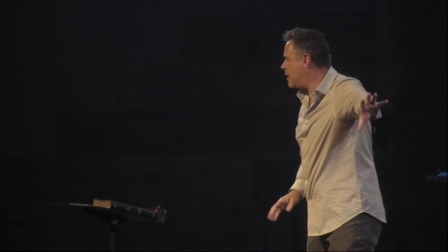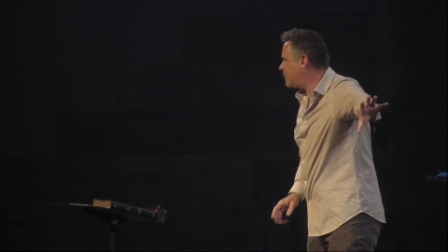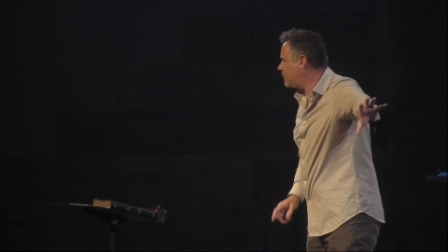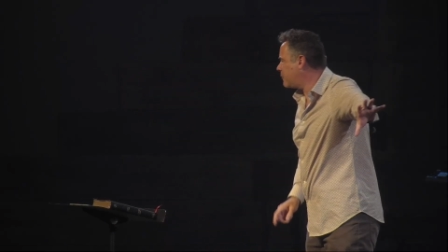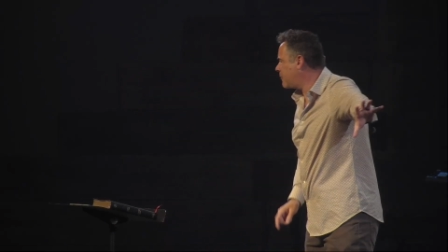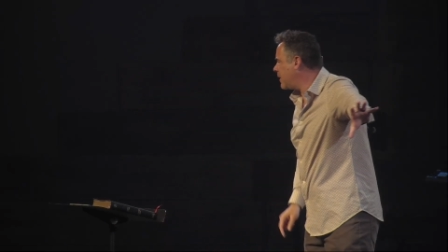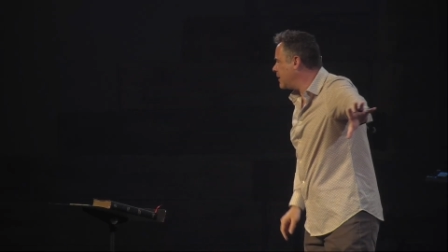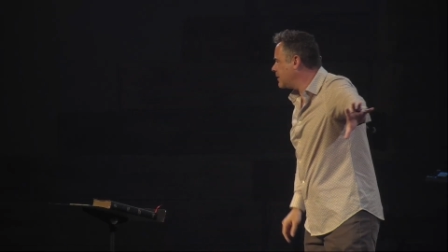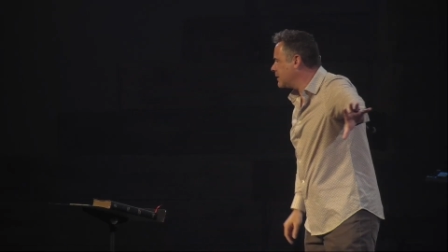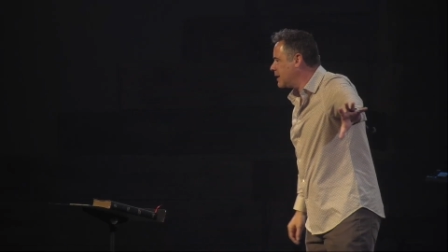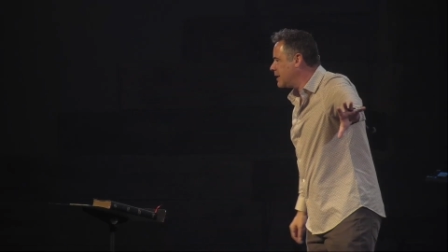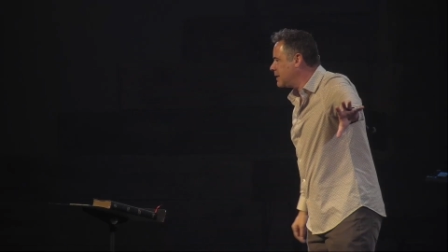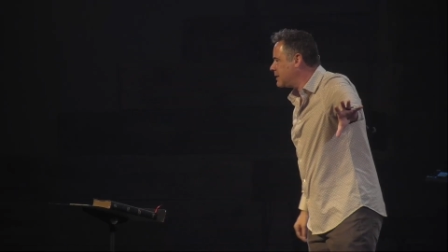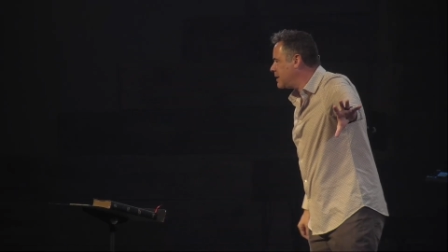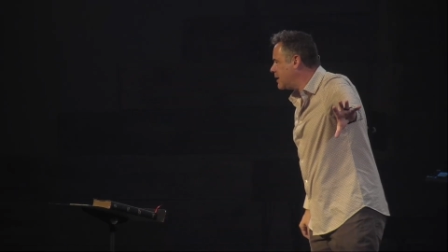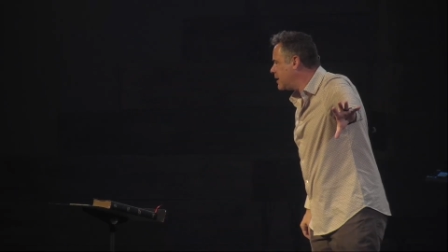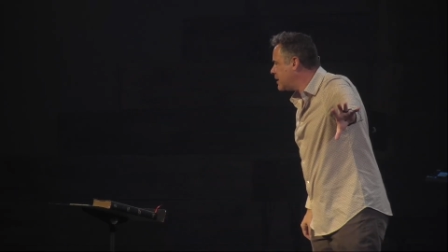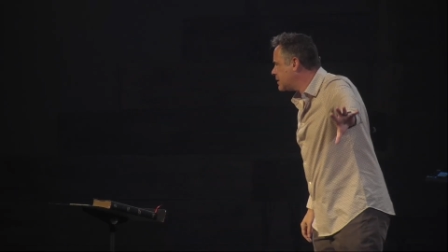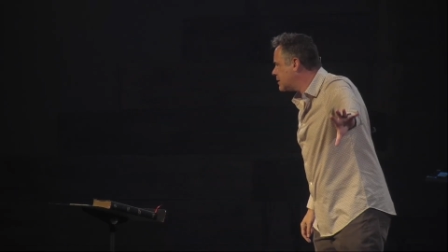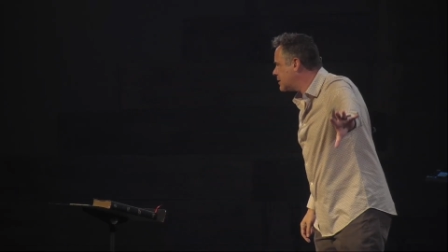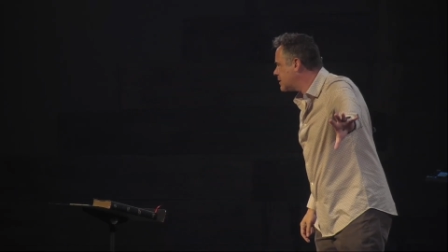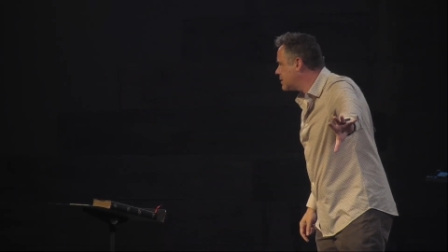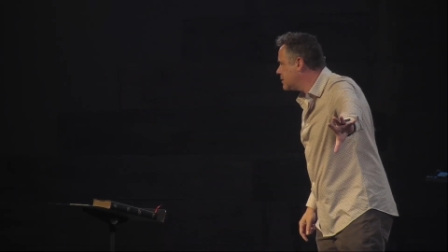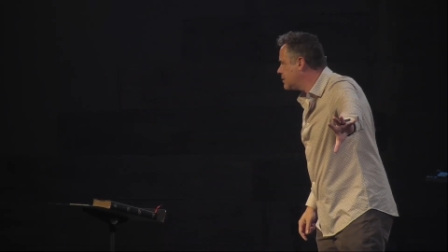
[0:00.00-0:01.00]
my friend like
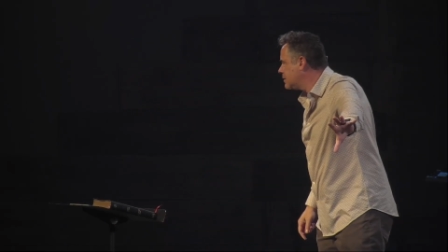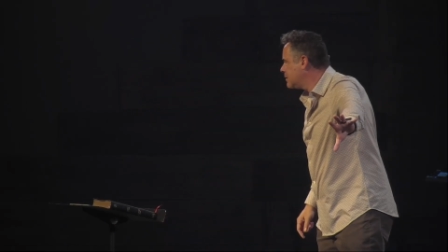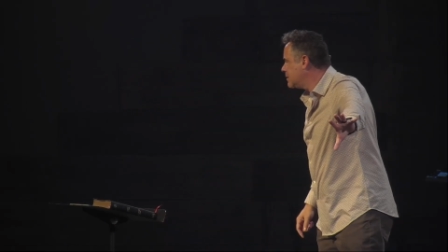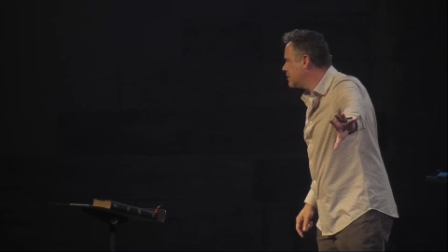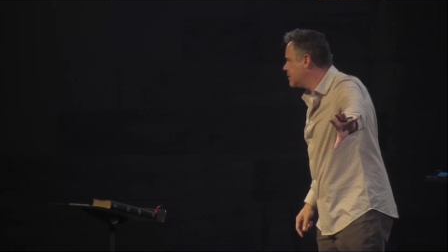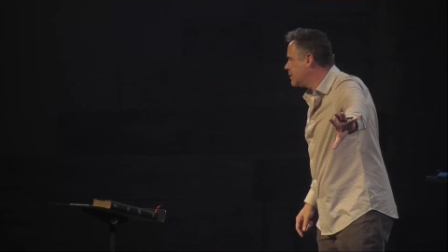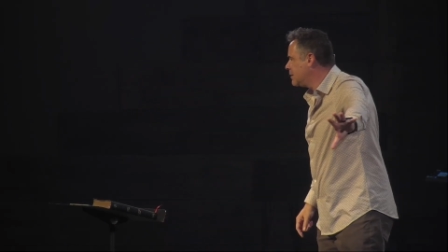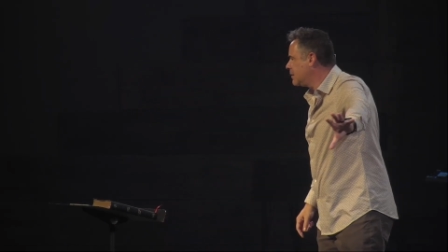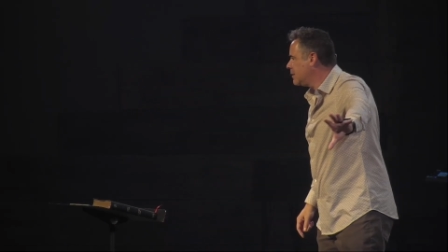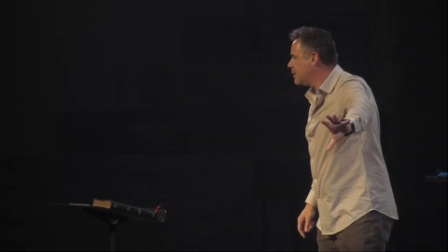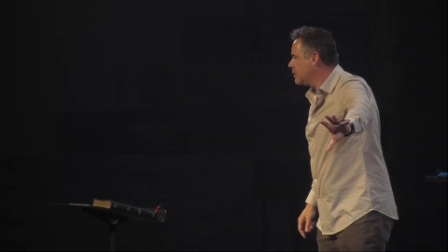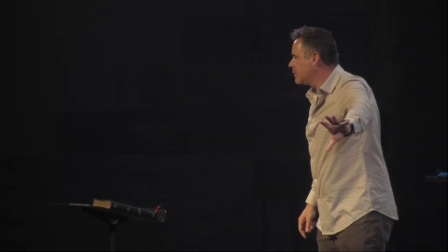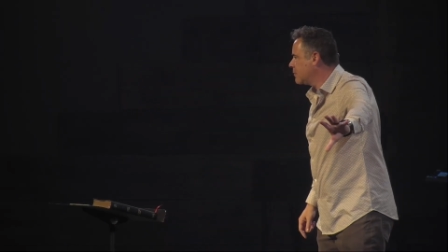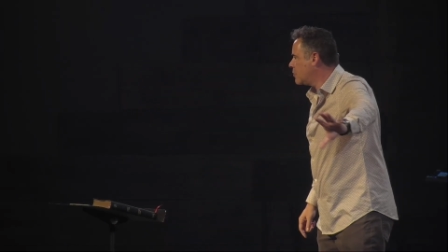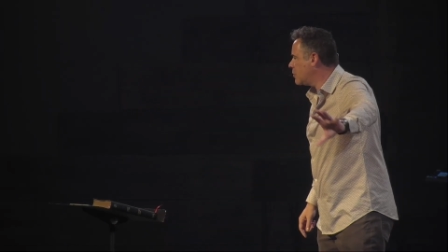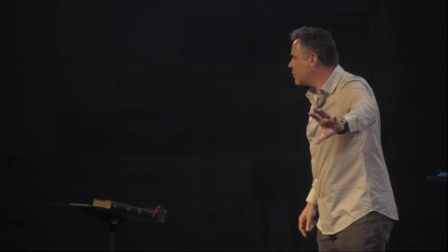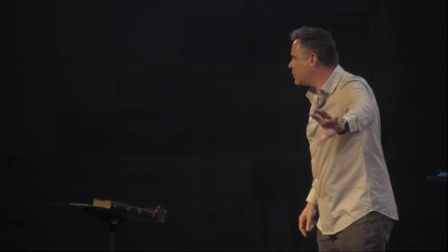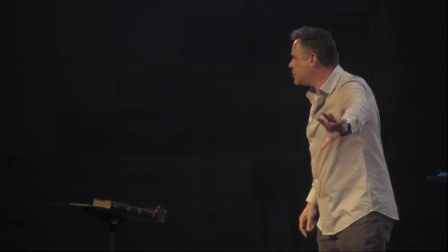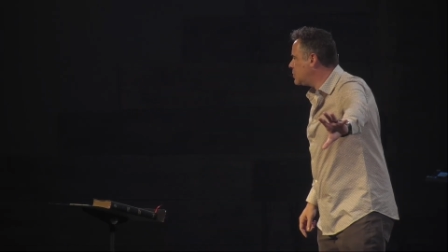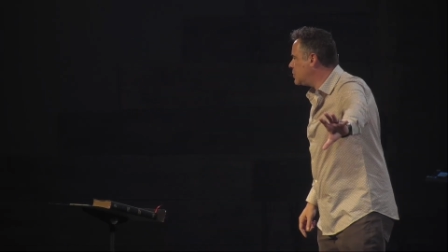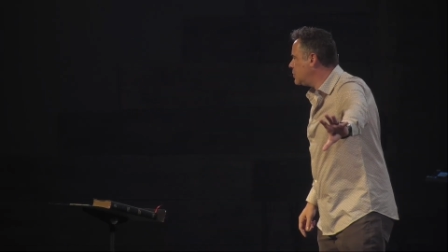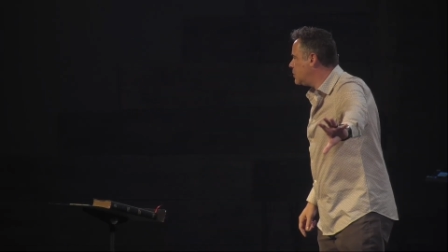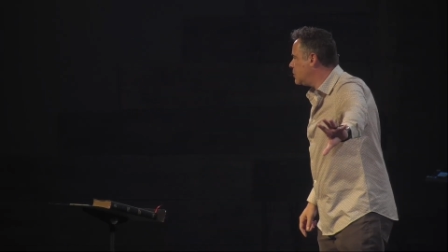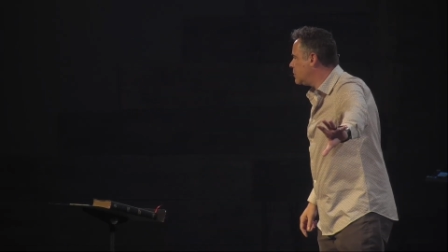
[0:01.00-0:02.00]
this? Of
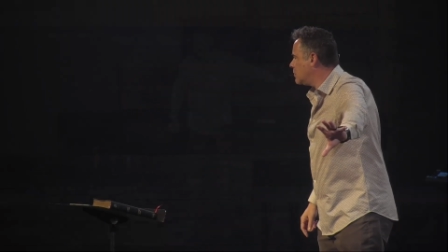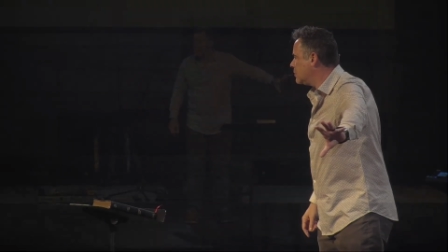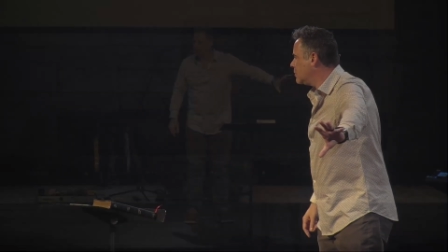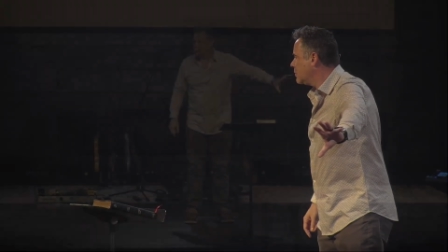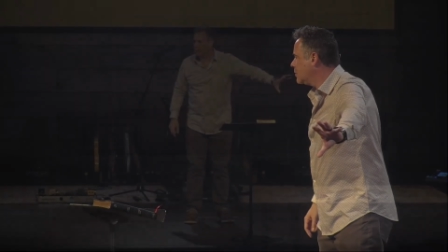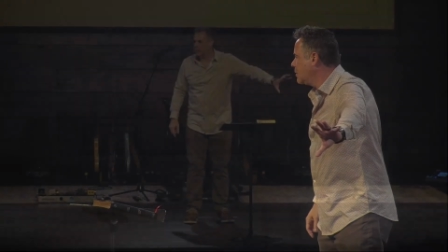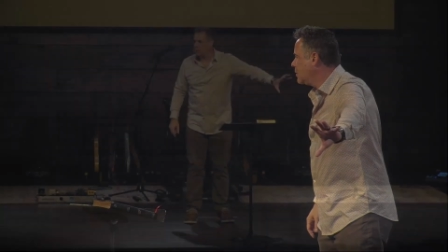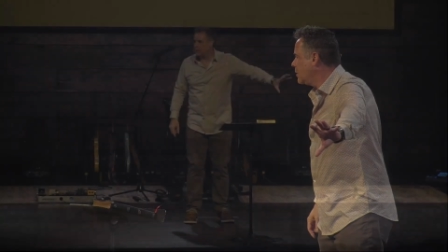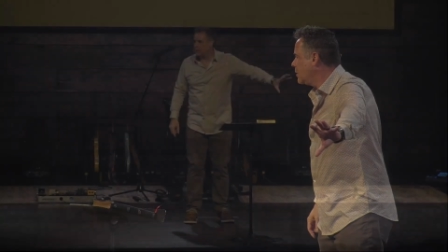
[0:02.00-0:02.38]
course you do.